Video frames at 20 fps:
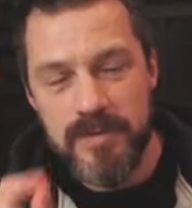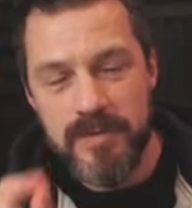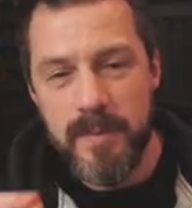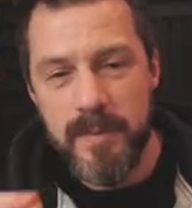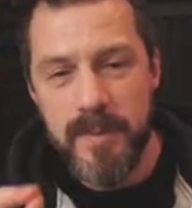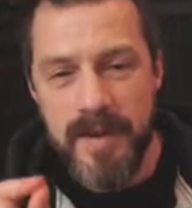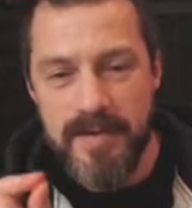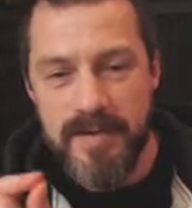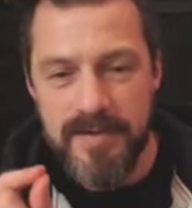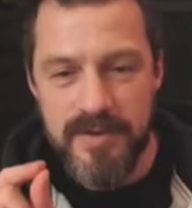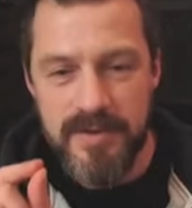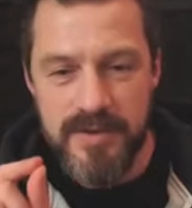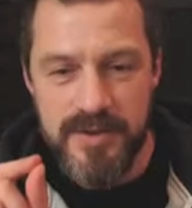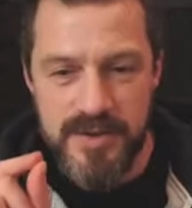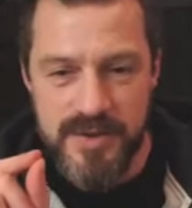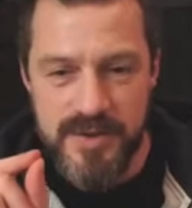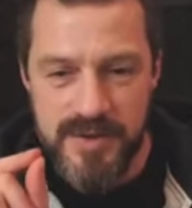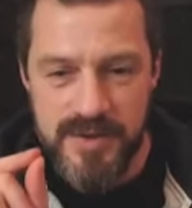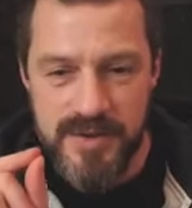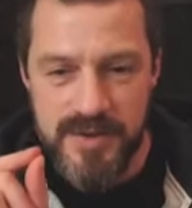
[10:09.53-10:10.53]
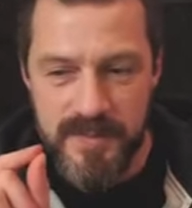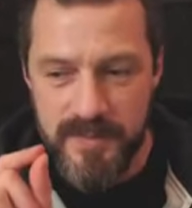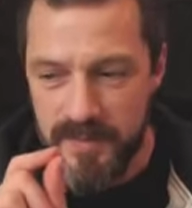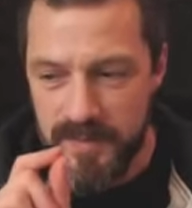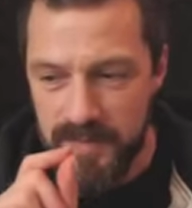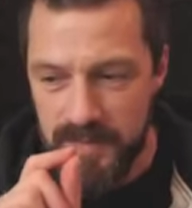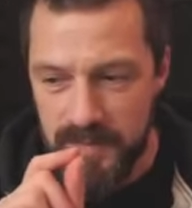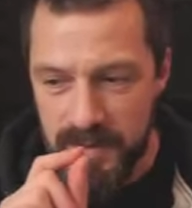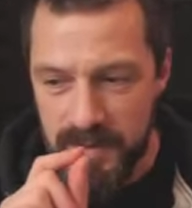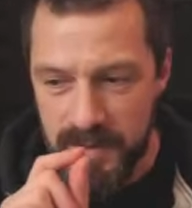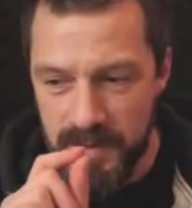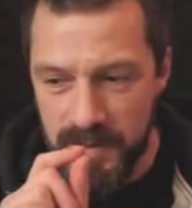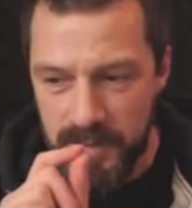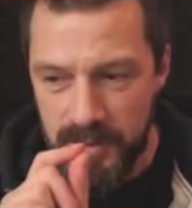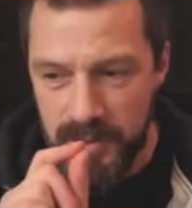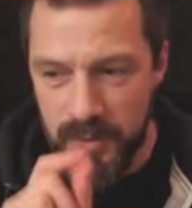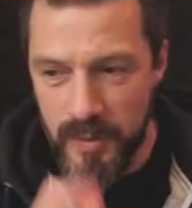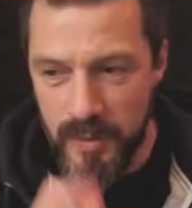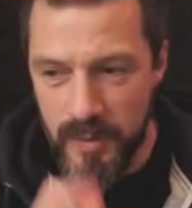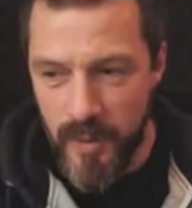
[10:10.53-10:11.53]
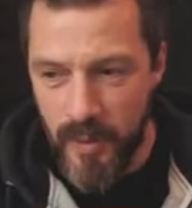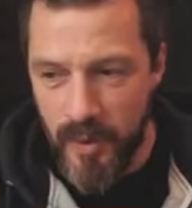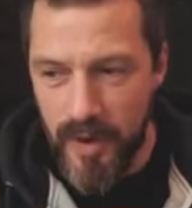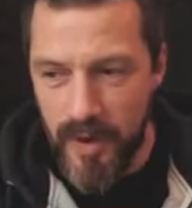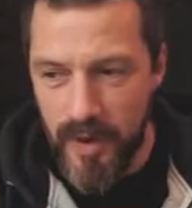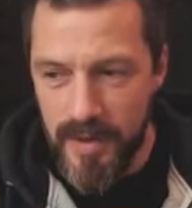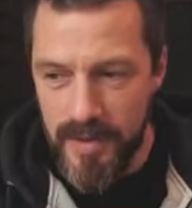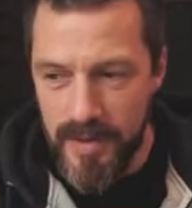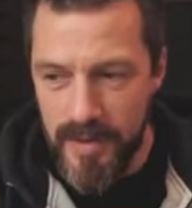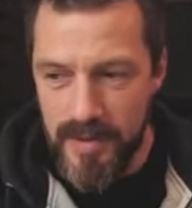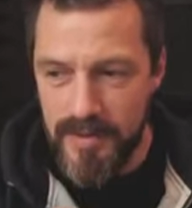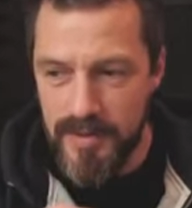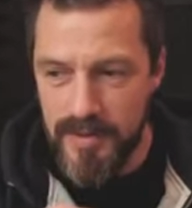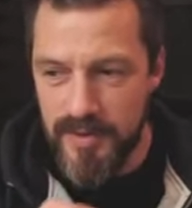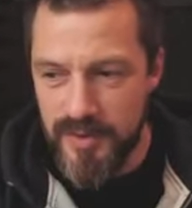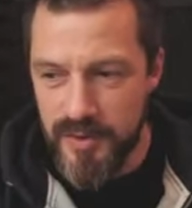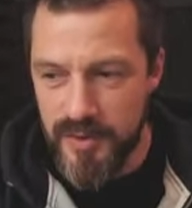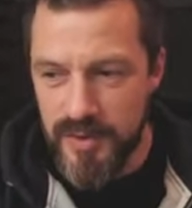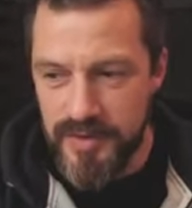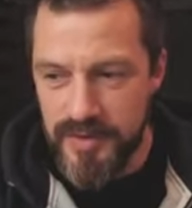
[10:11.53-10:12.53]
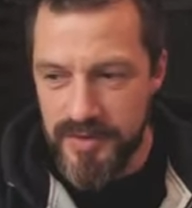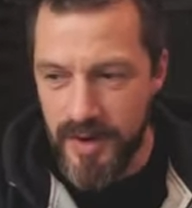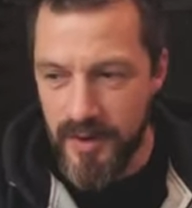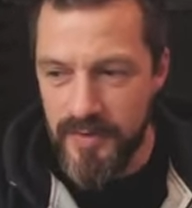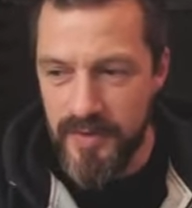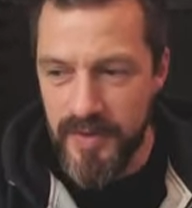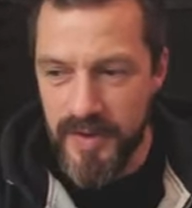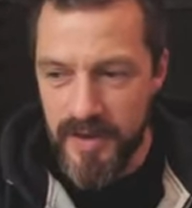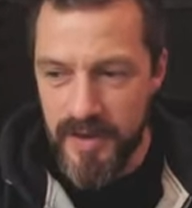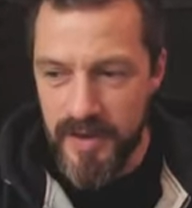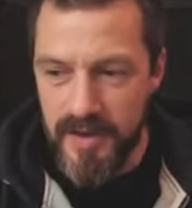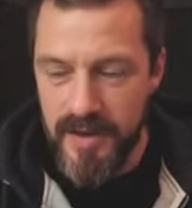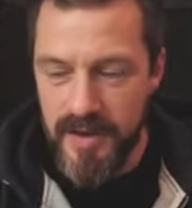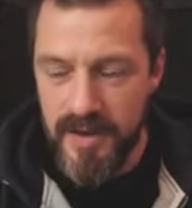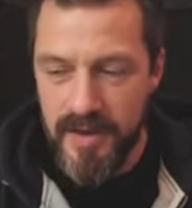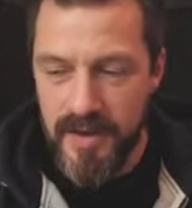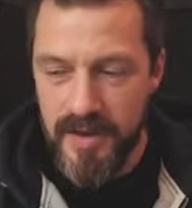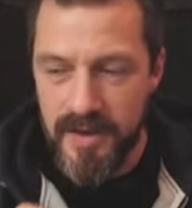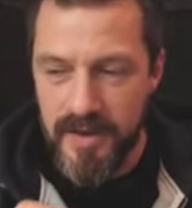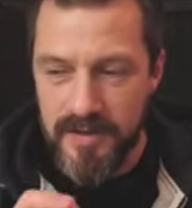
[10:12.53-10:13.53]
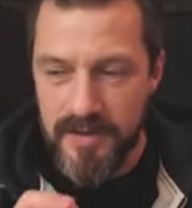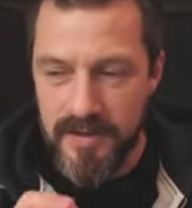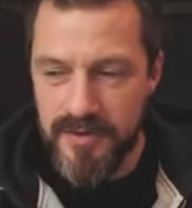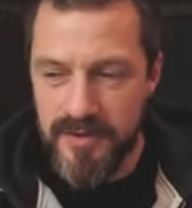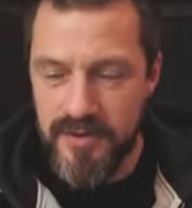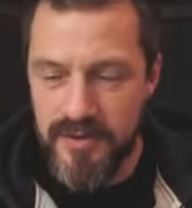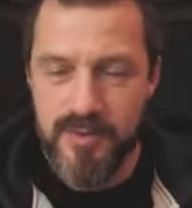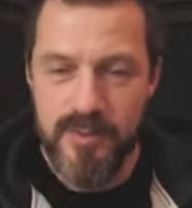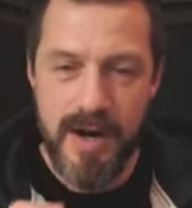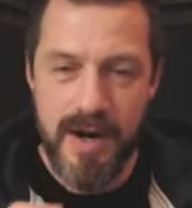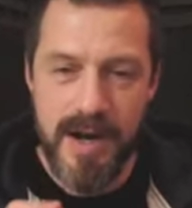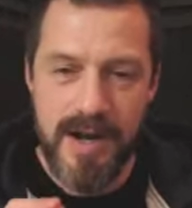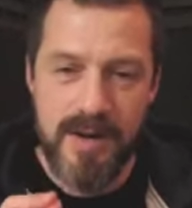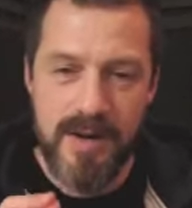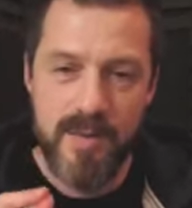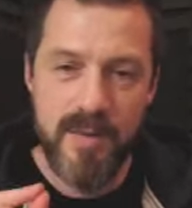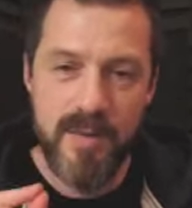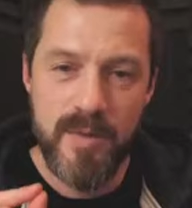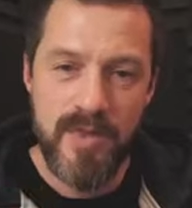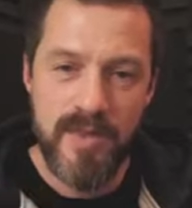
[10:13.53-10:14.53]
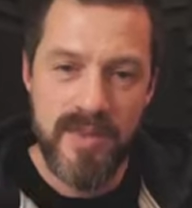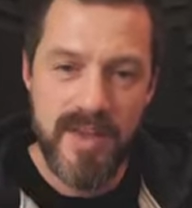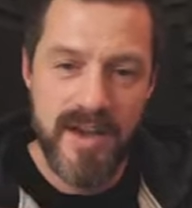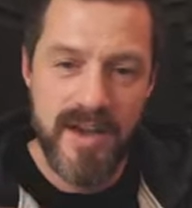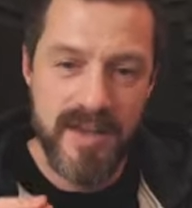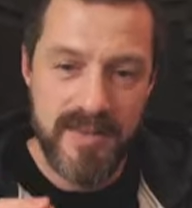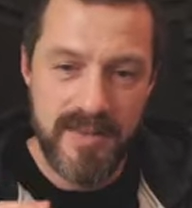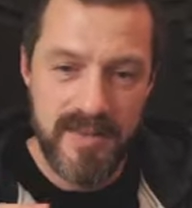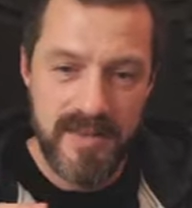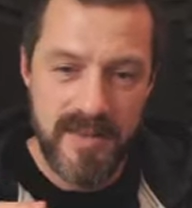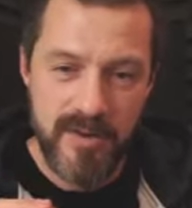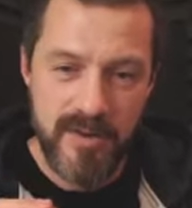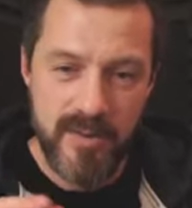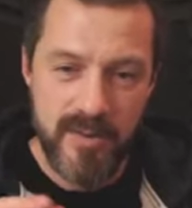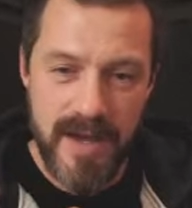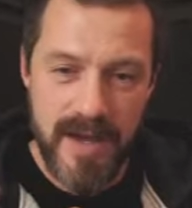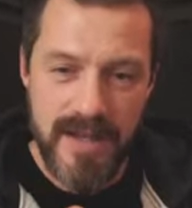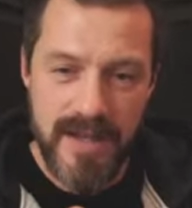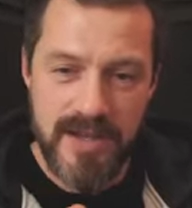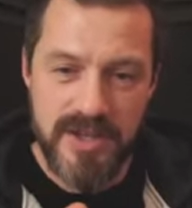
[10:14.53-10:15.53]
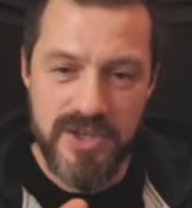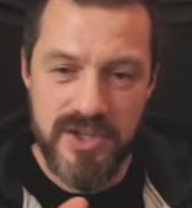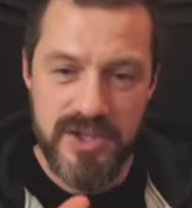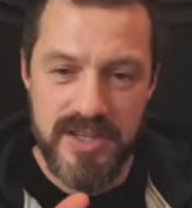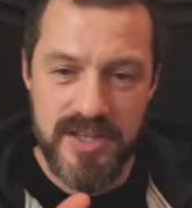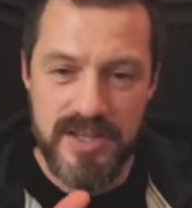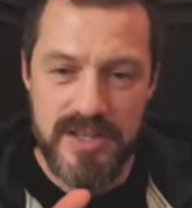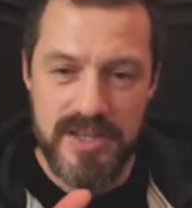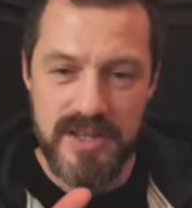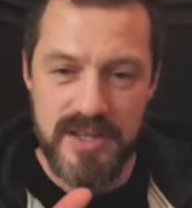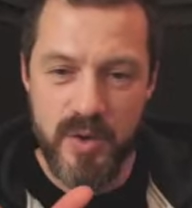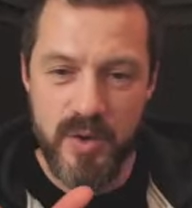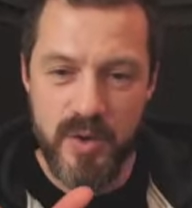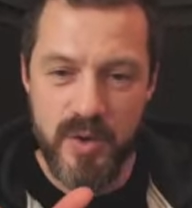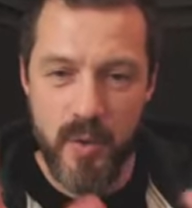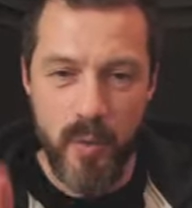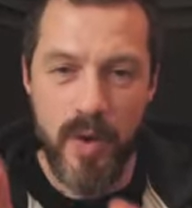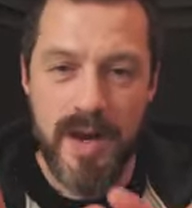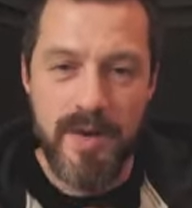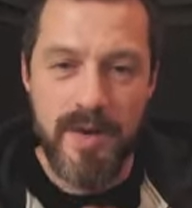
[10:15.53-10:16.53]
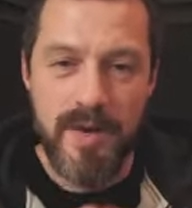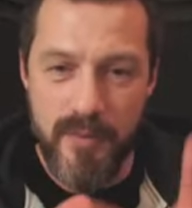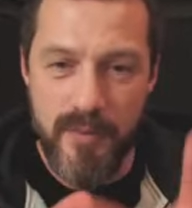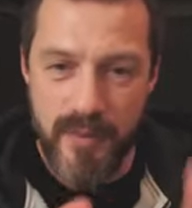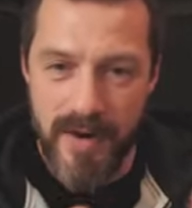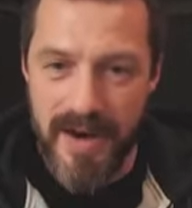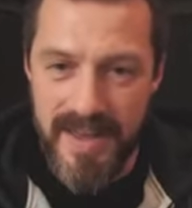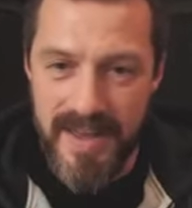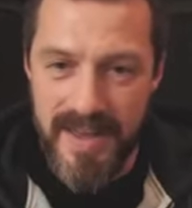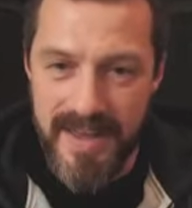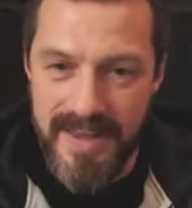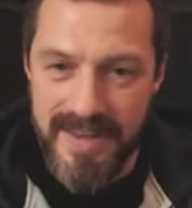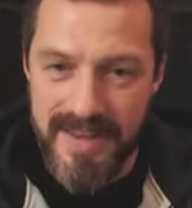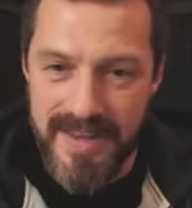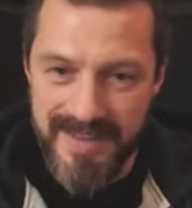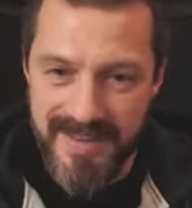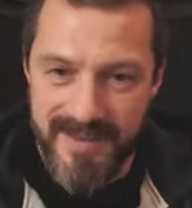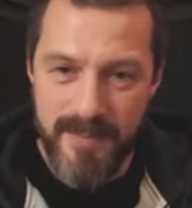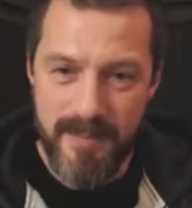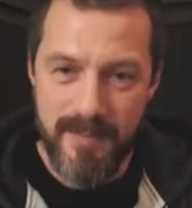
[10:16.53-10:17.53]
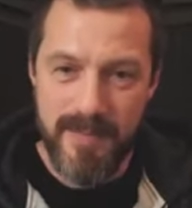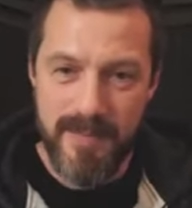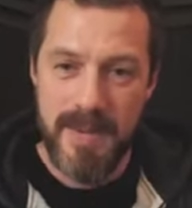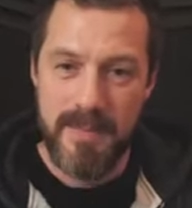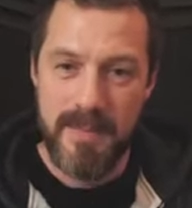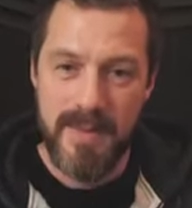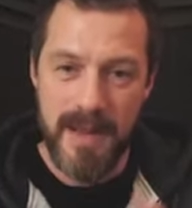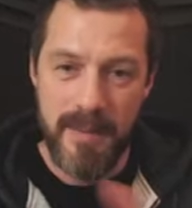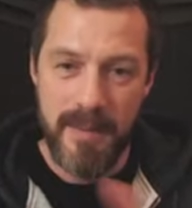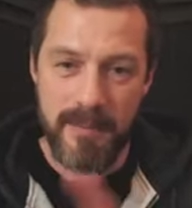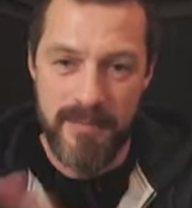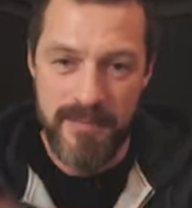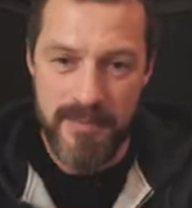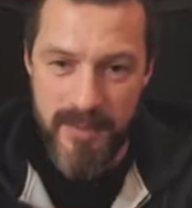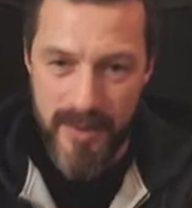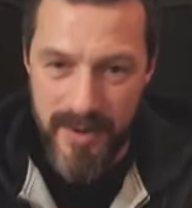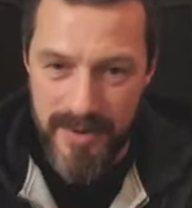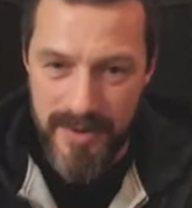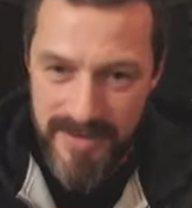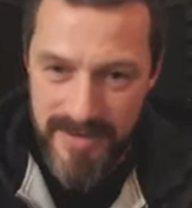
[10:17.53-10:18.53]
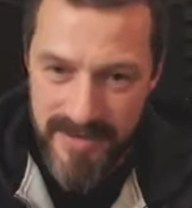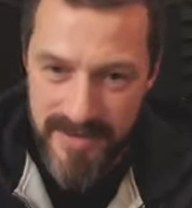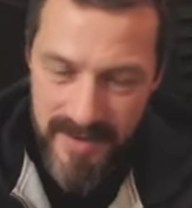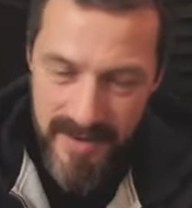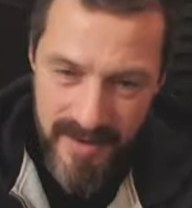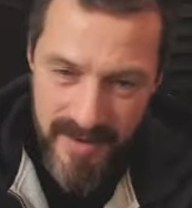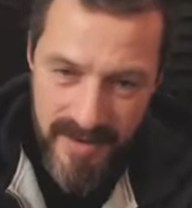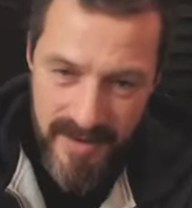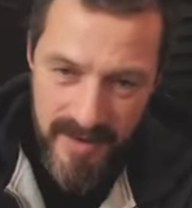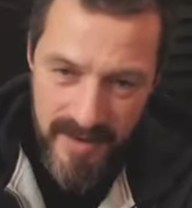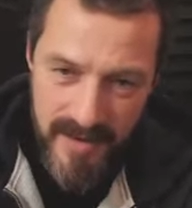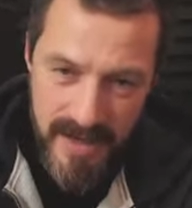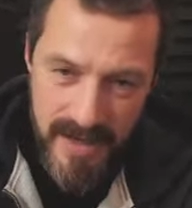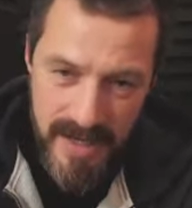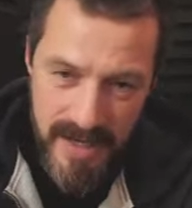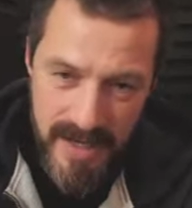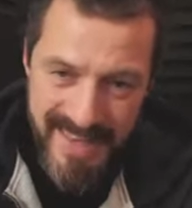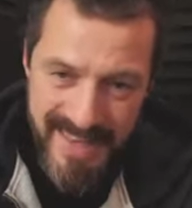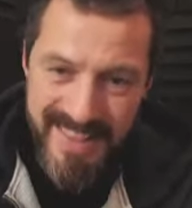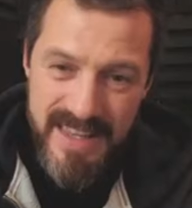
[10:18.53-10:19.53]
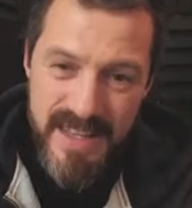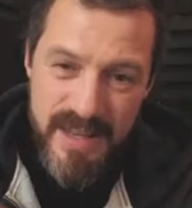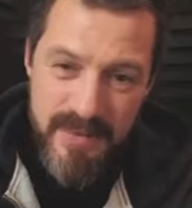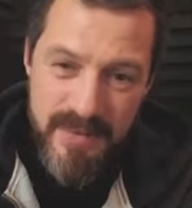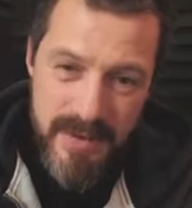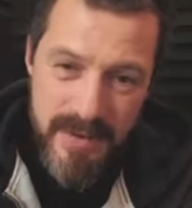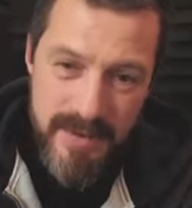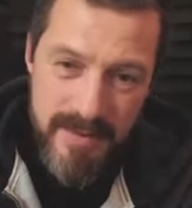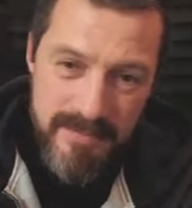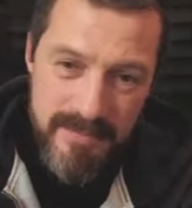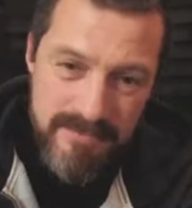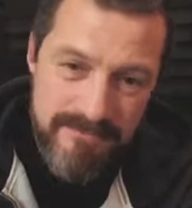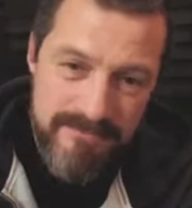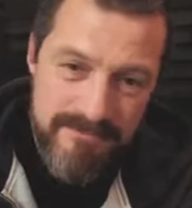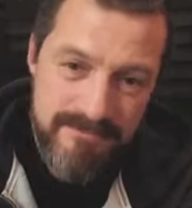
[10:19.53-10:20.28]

message to all the studios out there that struggle with the idea to actually qualifying people up front and leaving